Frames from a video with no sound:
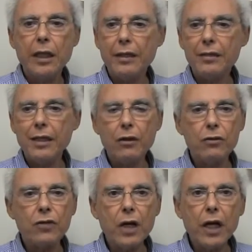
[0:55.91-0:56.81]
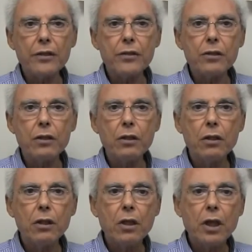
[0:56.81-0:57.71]
he is not on drugs,
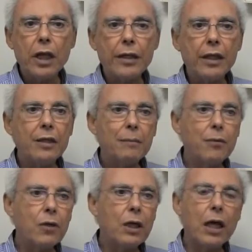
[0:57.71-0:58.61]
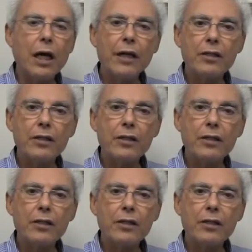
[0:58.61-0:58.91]
and yet the poor guy,